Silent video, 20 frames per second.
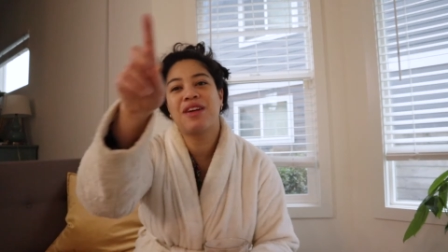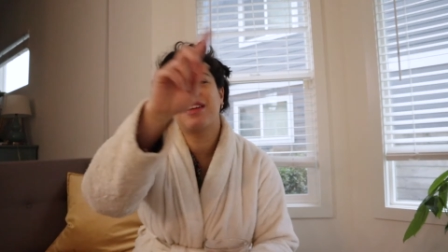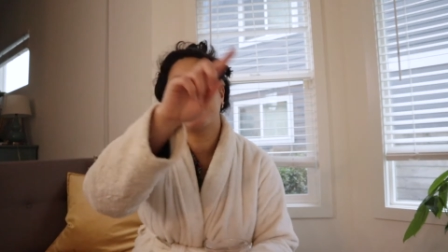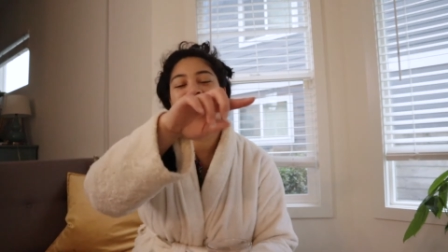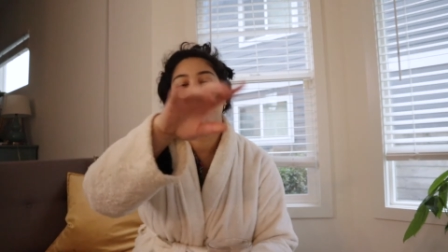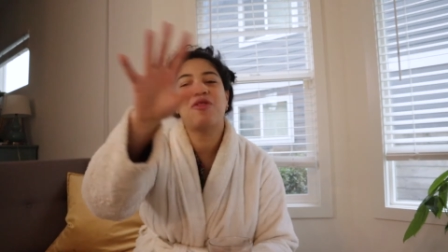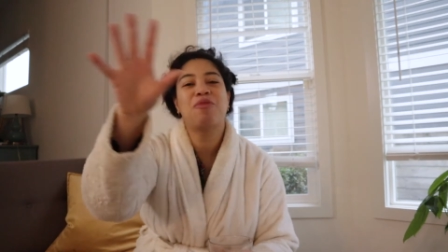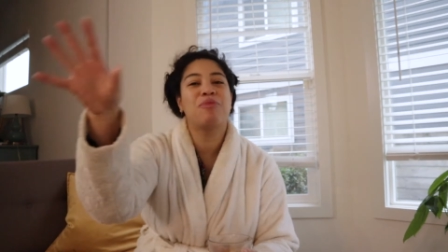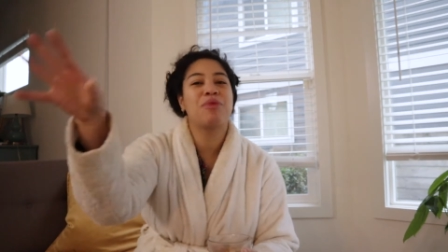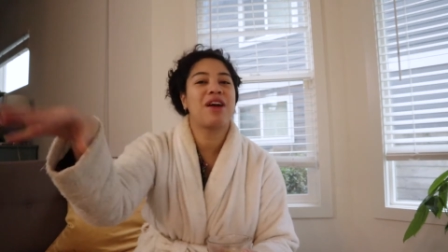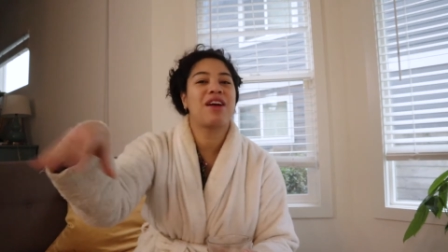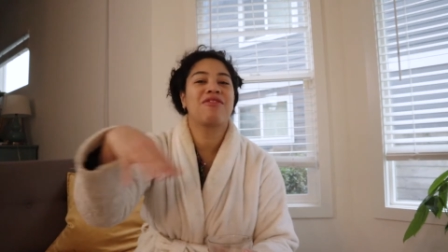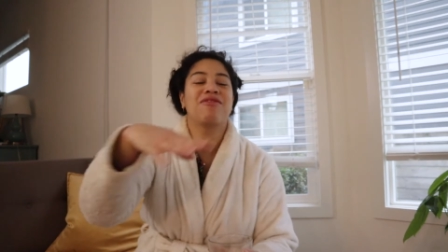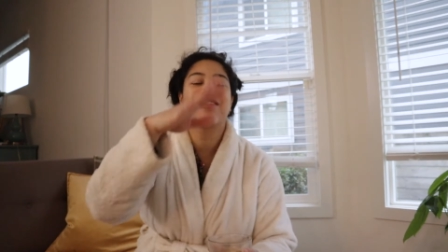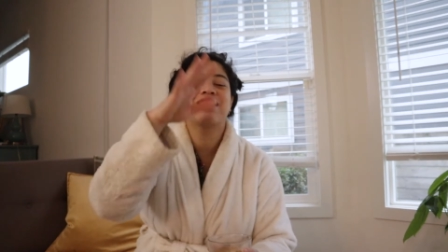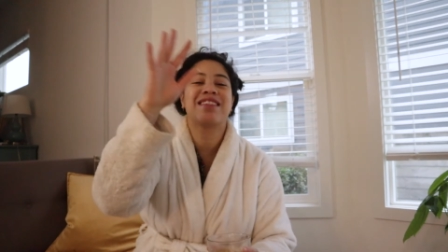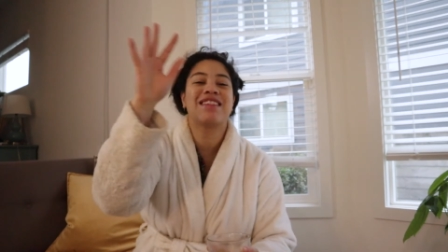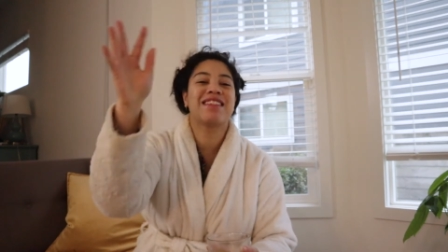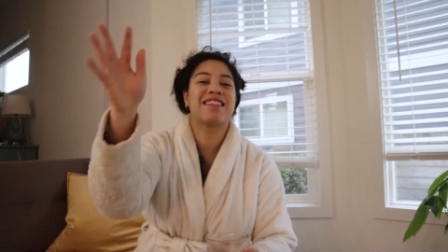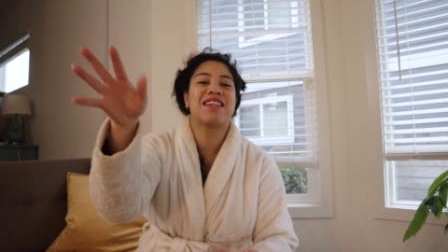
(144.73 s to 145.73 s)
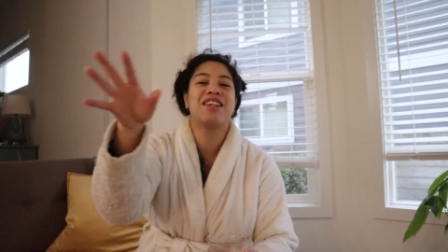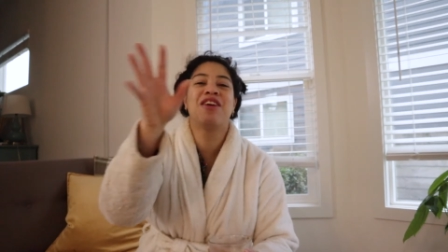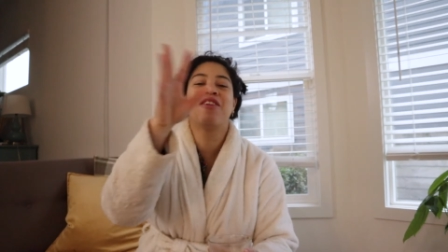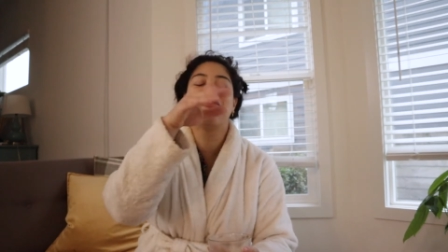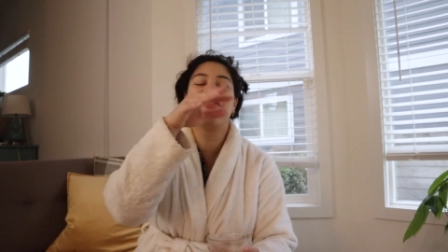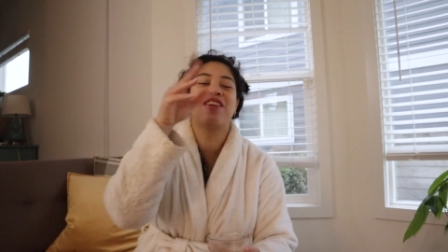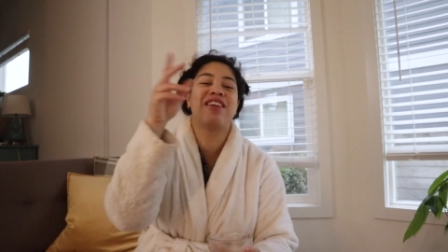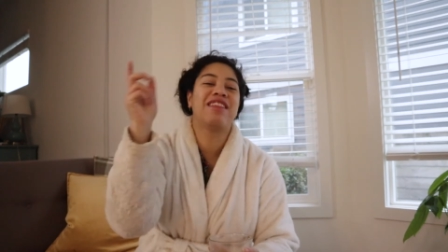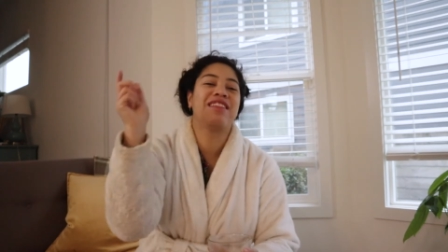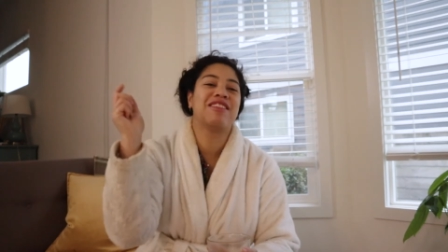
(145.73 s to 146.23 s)
You know, breakfast is gonna
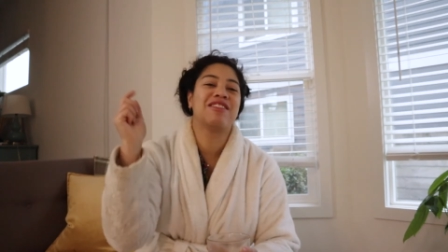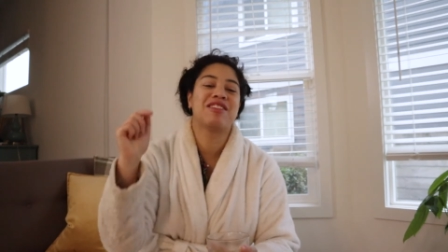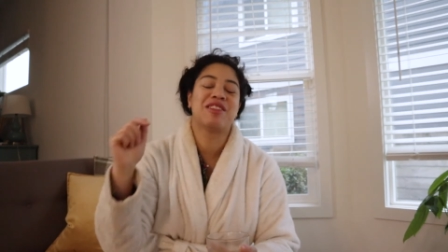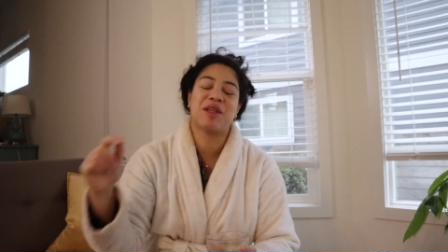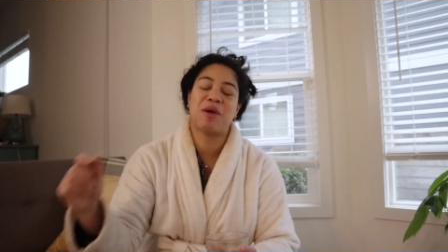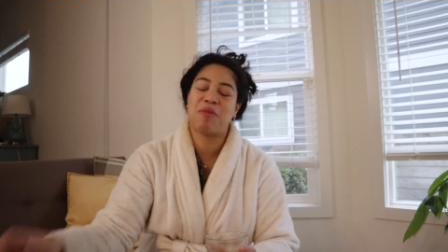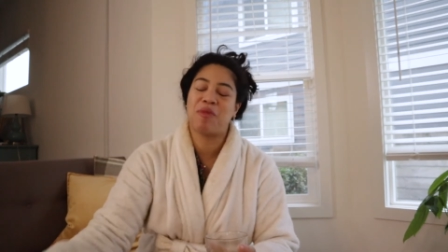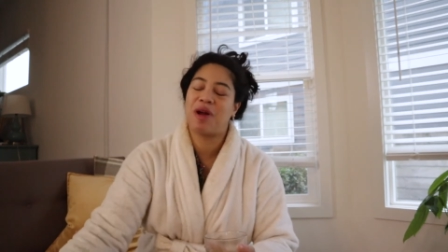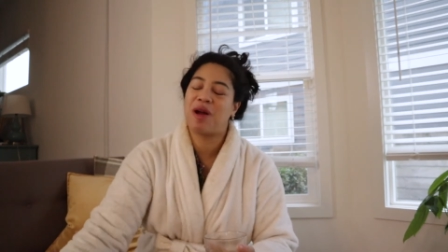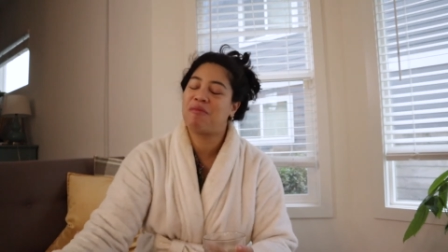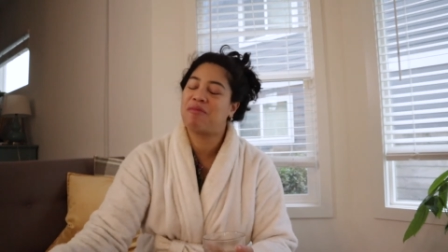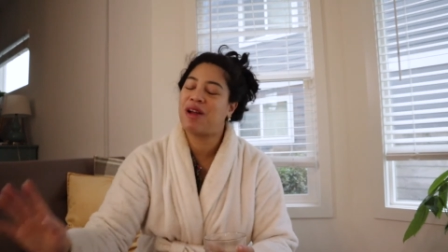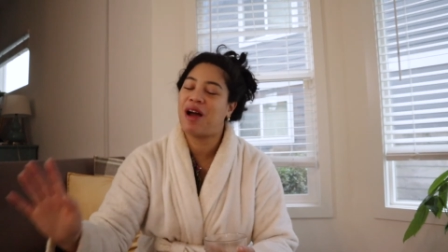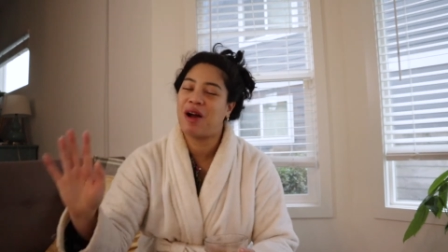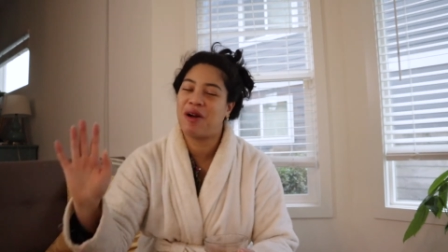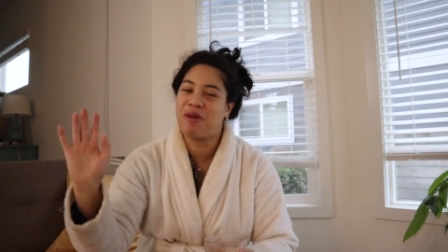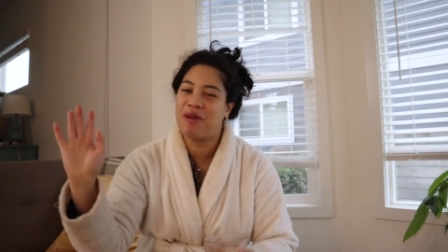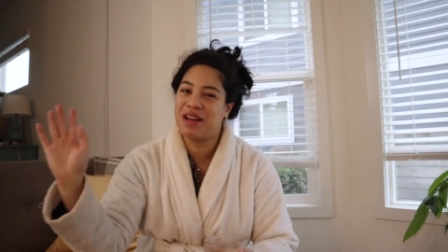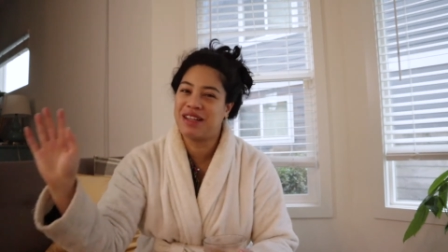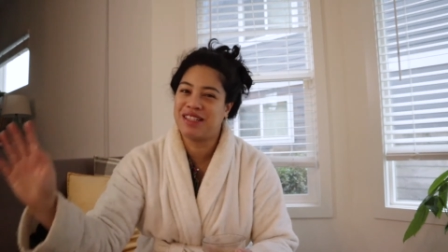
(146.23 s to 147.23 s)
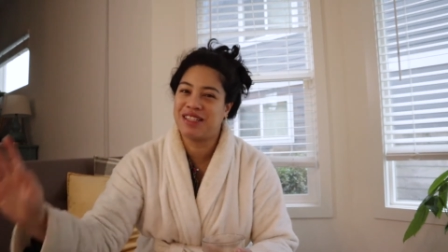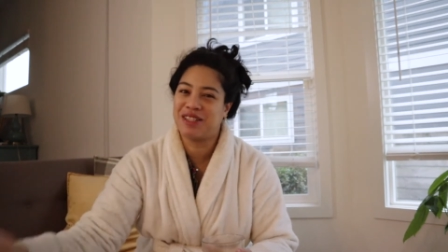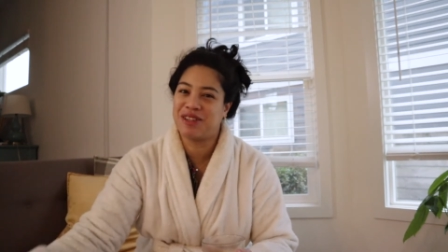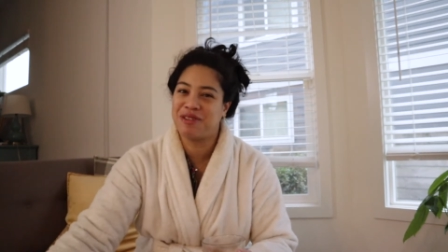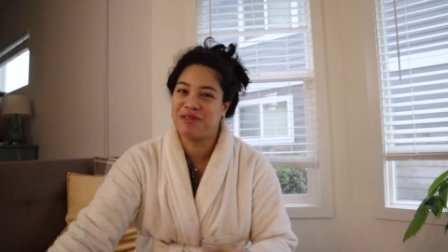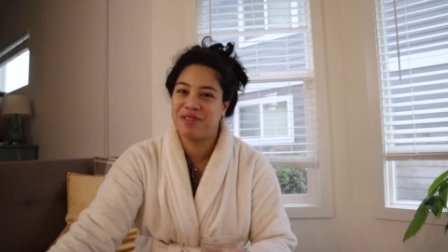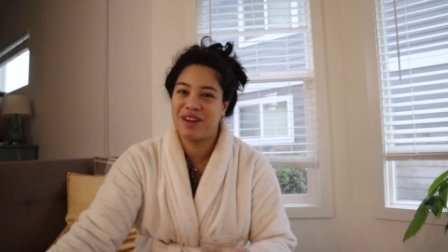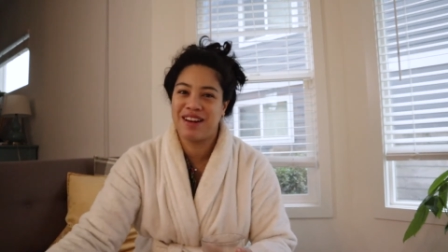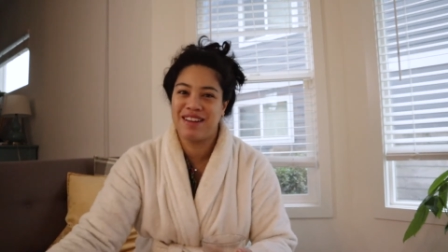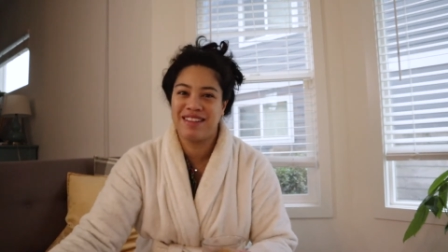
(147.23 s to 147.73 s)
fit in there somewhere. I'm not quite sure
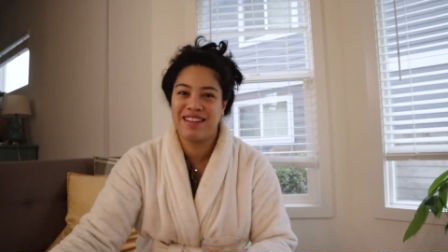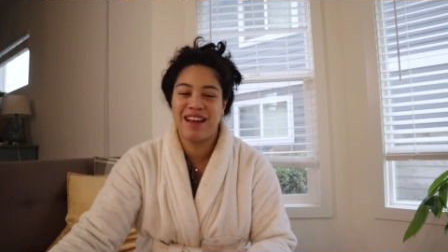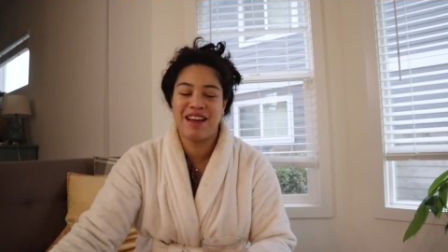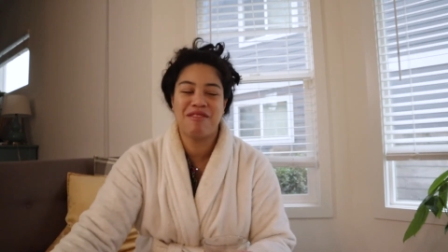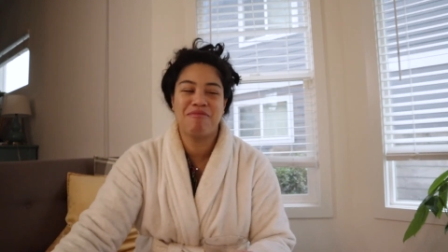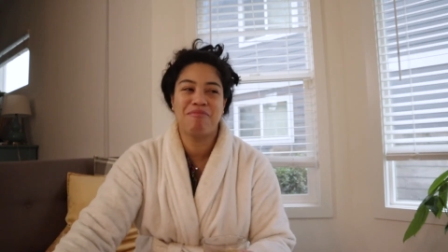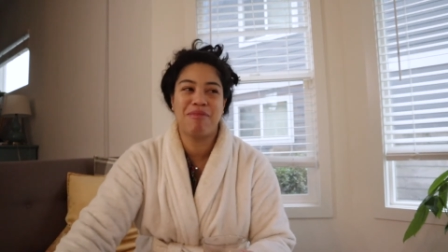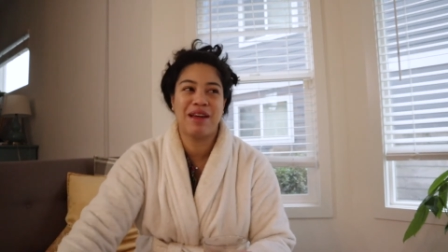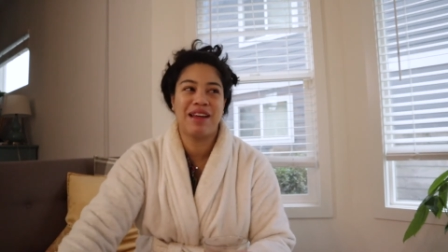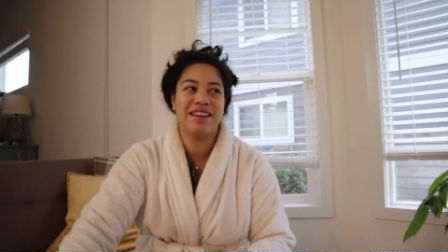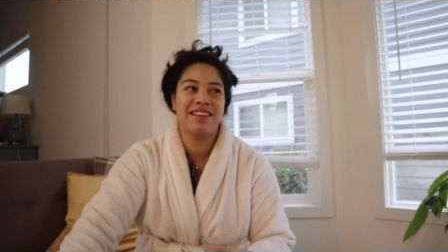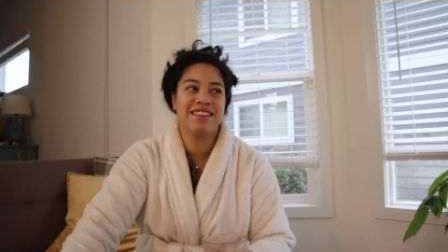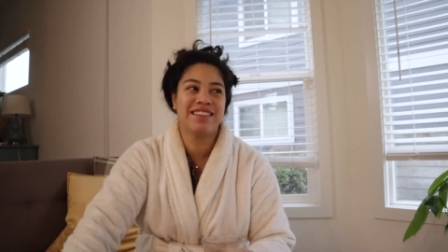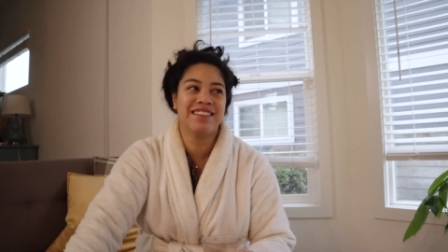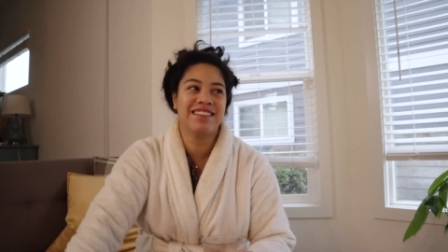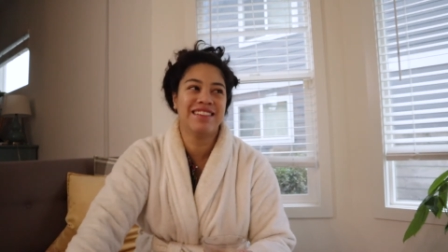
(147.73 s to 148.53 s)
where yet, but